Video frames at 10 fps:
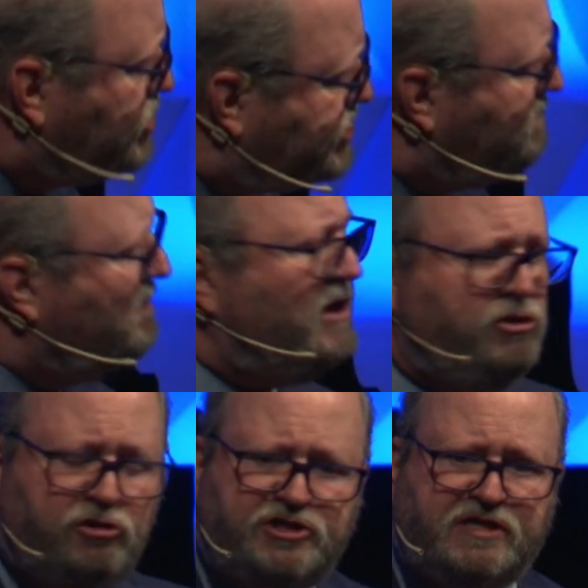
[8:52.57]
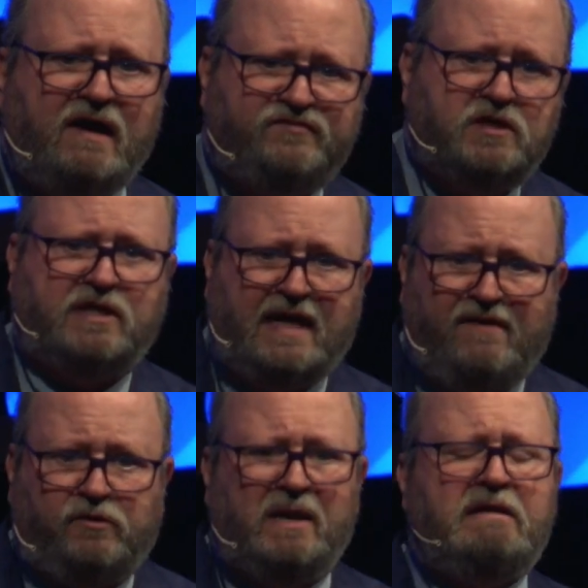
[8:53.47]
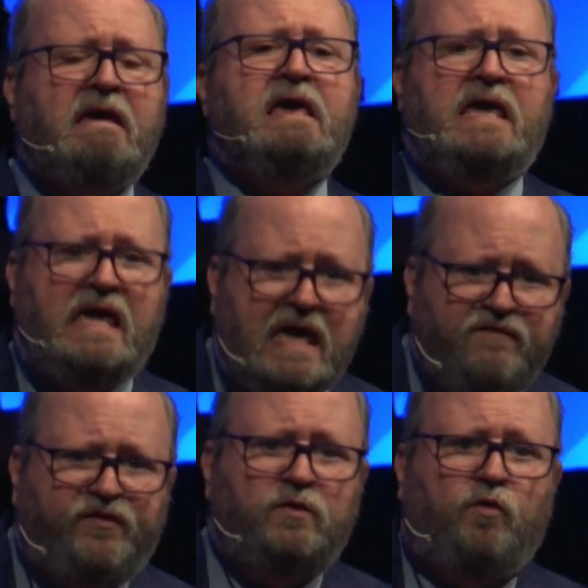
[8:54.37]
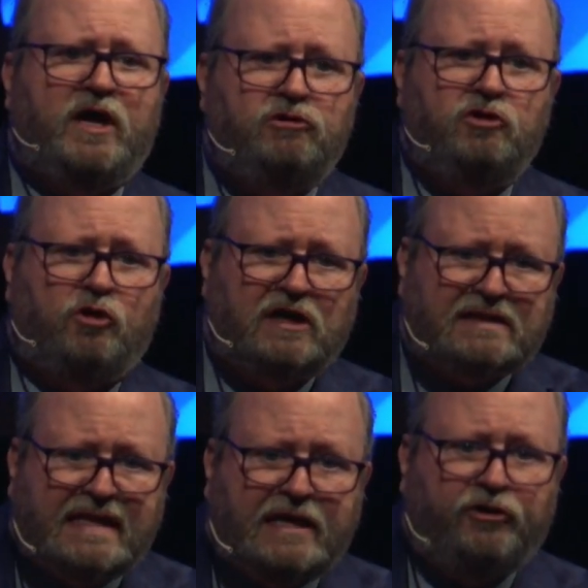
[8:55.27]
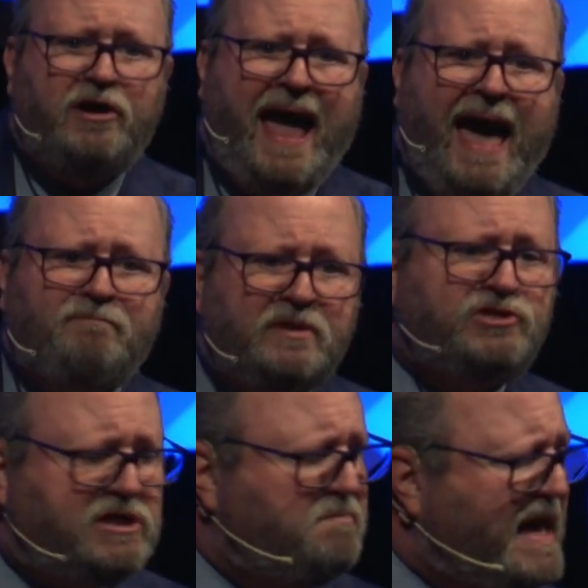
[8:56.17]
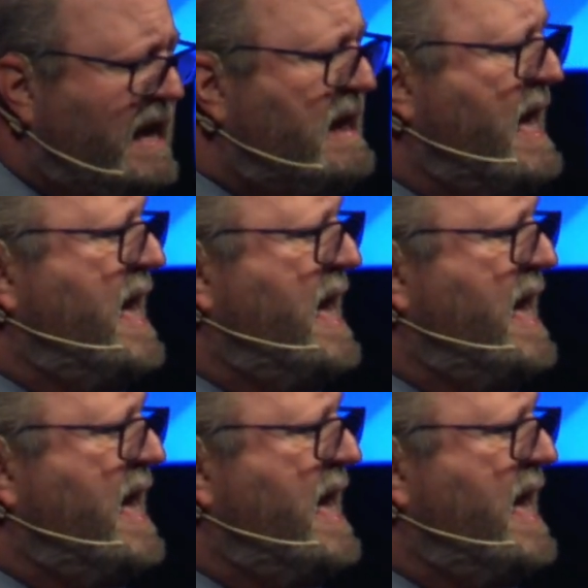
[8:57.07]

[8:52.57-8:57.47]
submit yourself to the government even when your leader happens to be